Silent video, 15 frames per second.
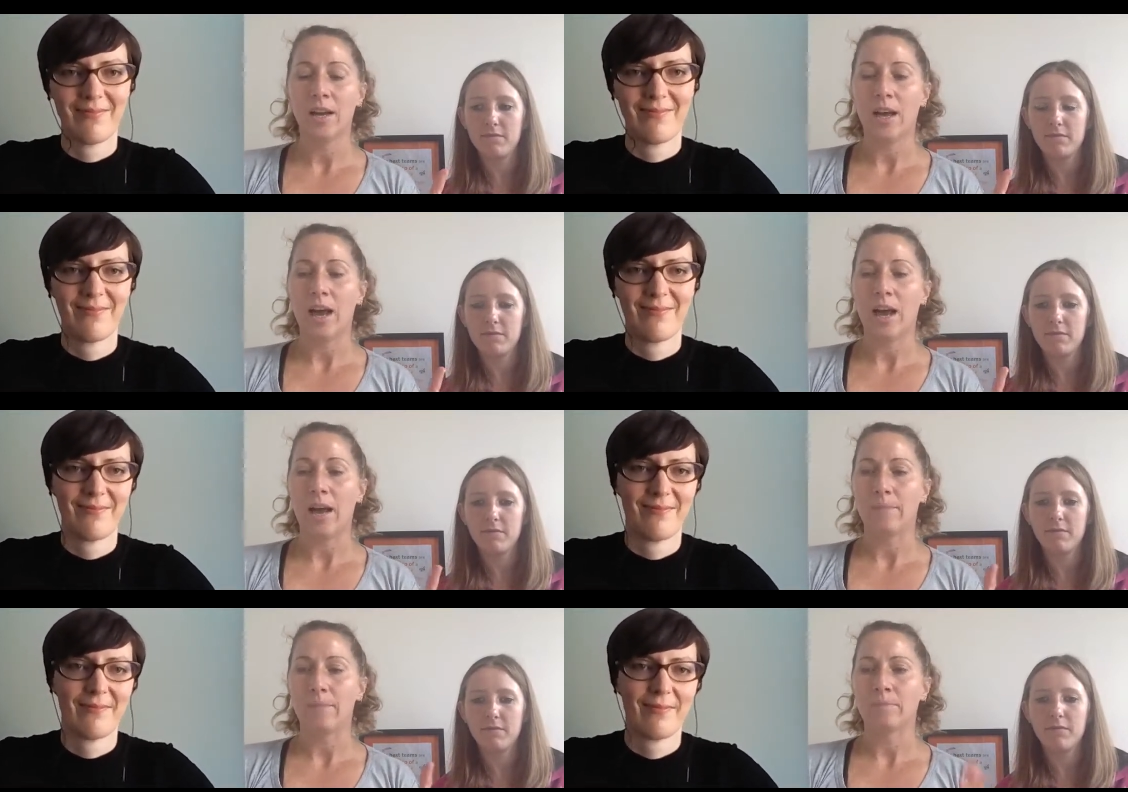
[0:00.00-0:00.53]

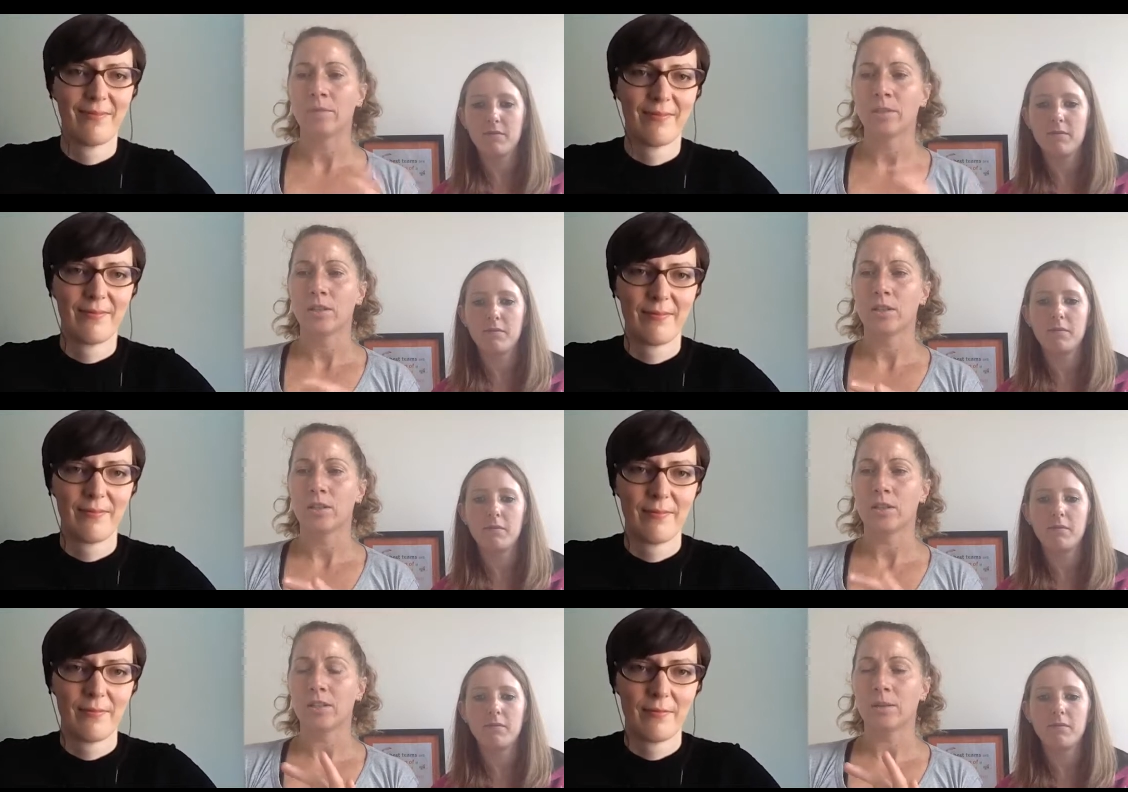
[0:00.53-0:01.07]
Speaker 1: um,
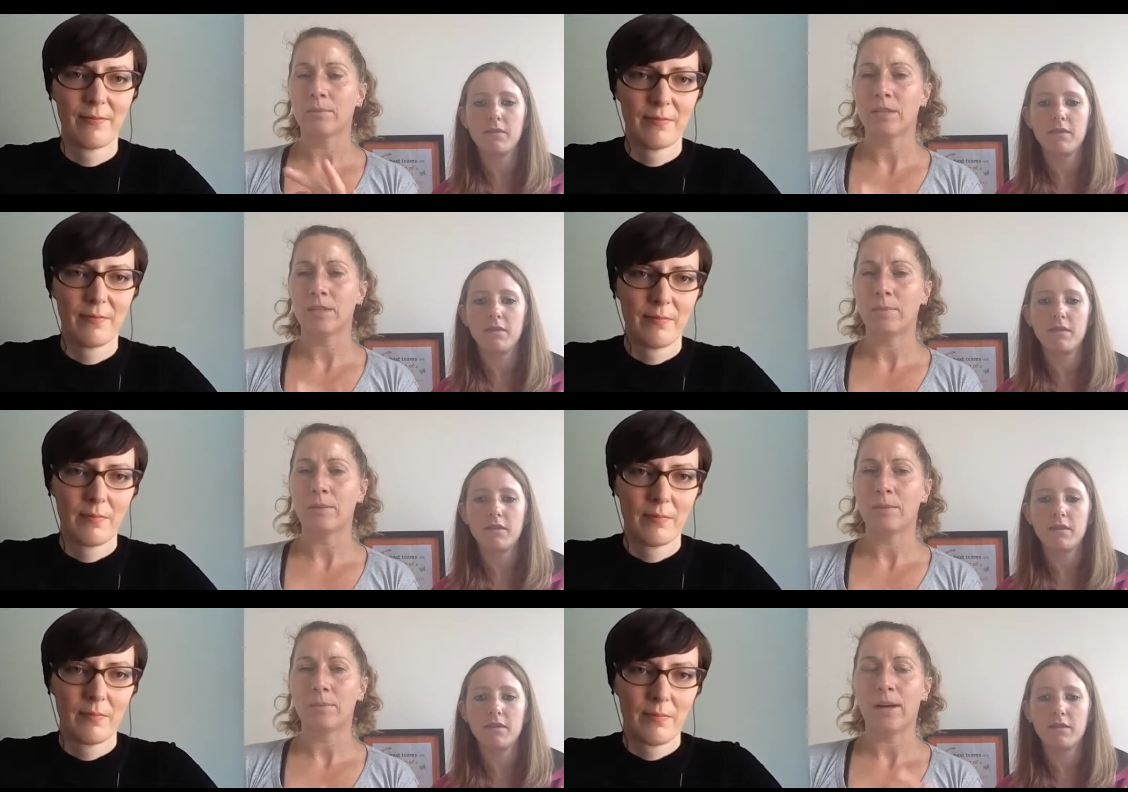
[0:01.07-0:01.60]
just some
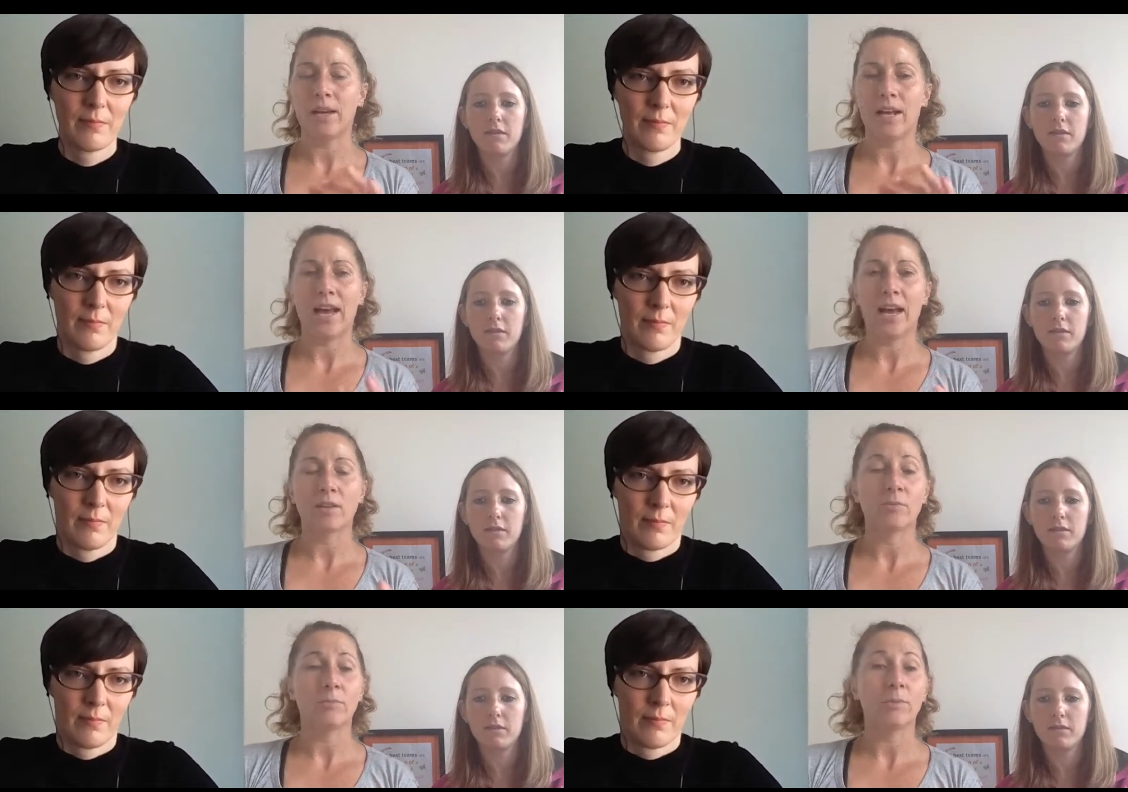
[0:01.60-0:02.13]
tips about
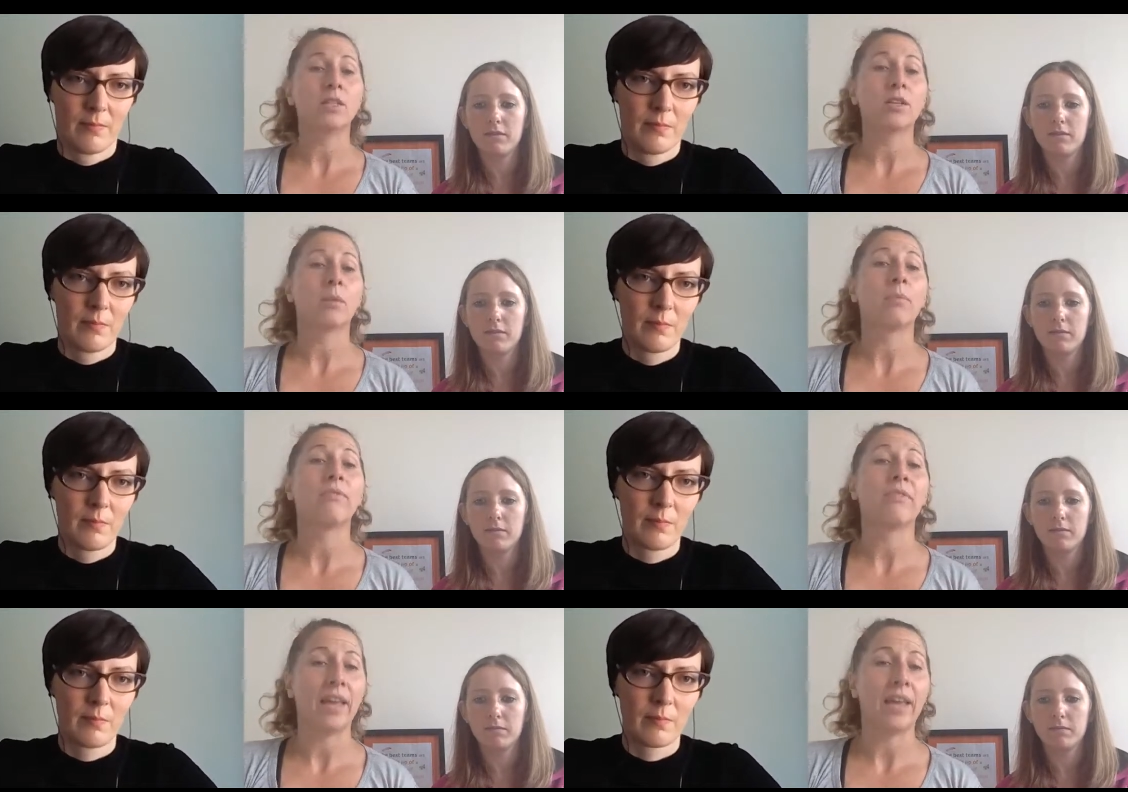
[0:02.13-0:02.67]
how to be
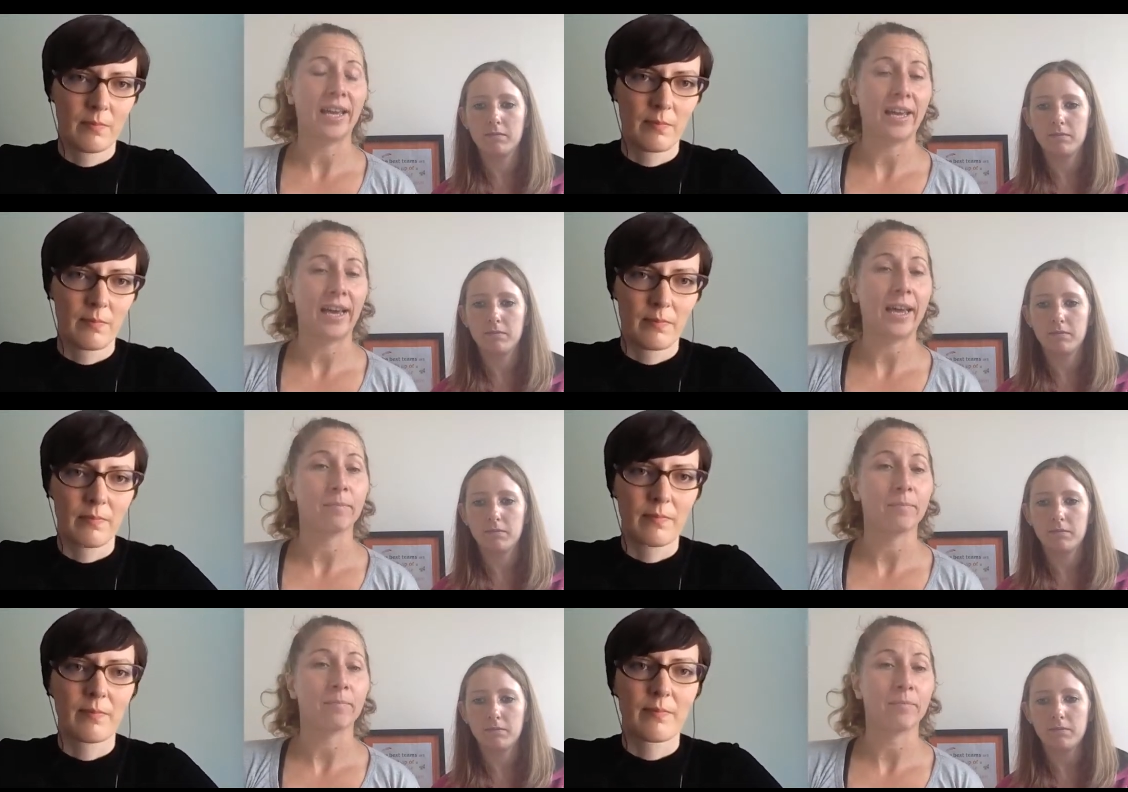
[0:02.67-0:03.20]
top of their
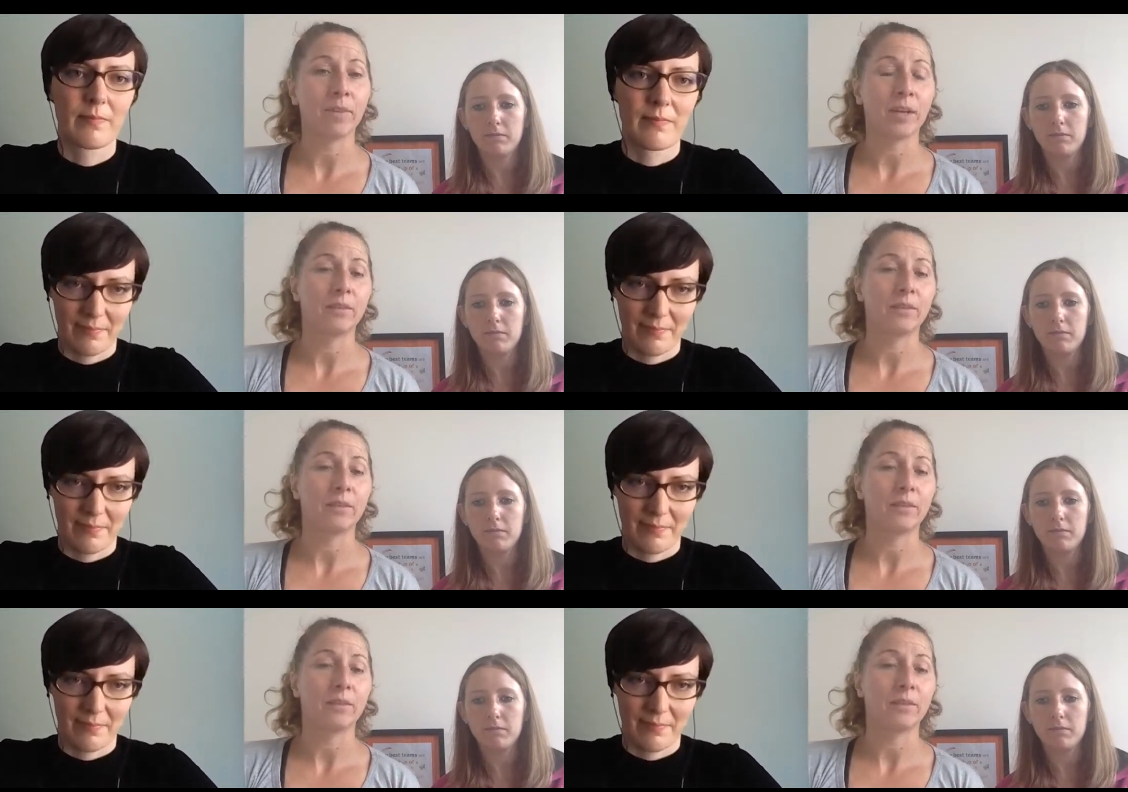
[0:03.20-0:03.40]
game.